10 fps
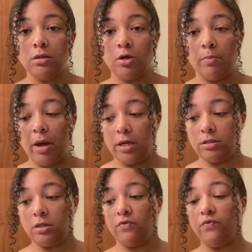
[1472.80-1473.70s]
your
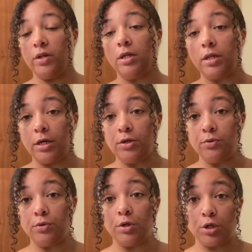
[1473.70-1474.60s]
best and feeling like
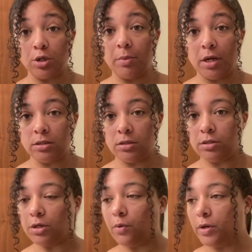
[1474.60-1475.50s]
you look your best
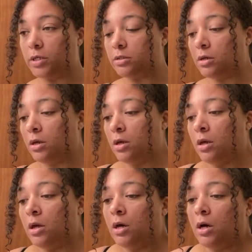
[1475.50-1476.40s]
is always
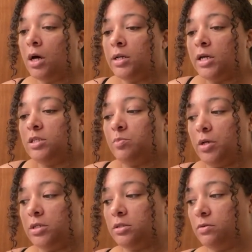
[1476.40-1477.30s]
a nice
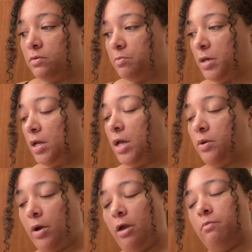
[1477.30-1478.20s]
plus. But
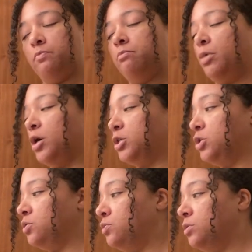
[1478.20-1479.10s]
anyway, part
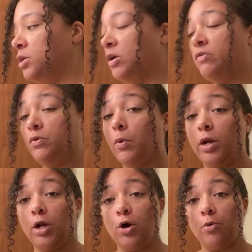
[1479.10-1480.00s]
two, if you want
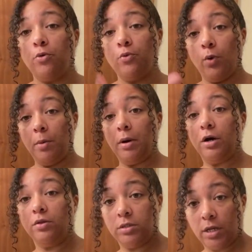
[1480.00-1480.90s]
to know where my
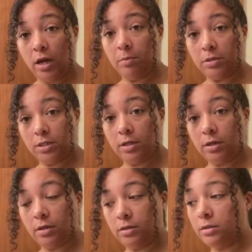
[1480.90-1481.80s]
other side of my sink
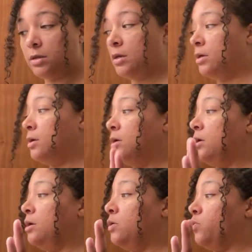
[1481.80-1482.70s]
is,
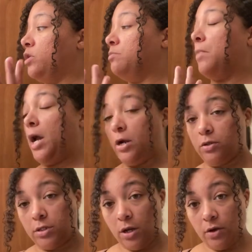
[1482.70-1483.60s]
with my hair
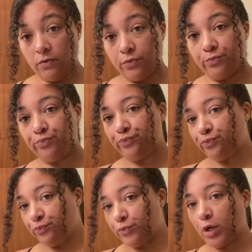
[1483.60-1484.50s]
stuff.
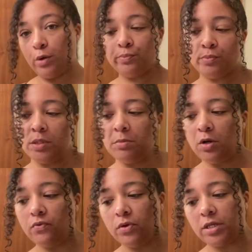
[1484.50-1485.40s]
So let me know
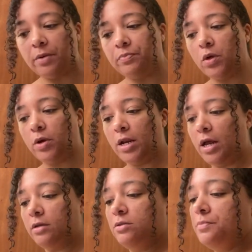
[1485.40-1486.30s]
if you want that. Okay,
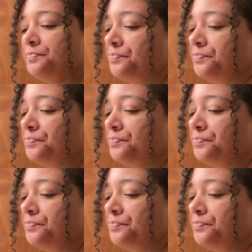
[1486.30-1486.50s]
next.